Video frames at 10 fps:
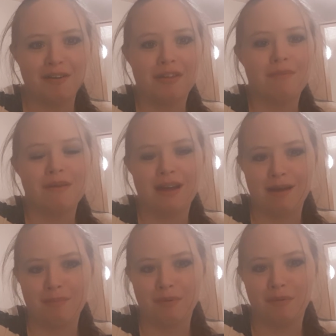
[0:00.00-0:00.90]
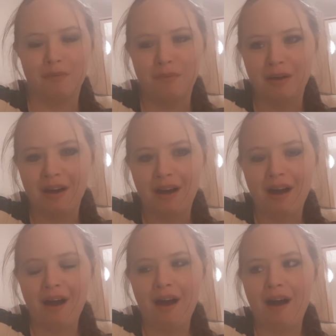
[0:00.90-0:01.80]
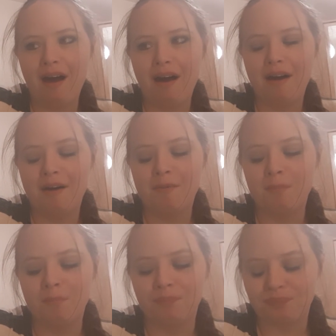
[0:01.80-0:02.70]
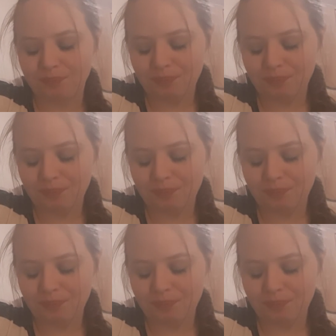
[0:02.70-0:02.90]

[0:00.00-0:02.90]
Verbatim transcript: to other people. Um,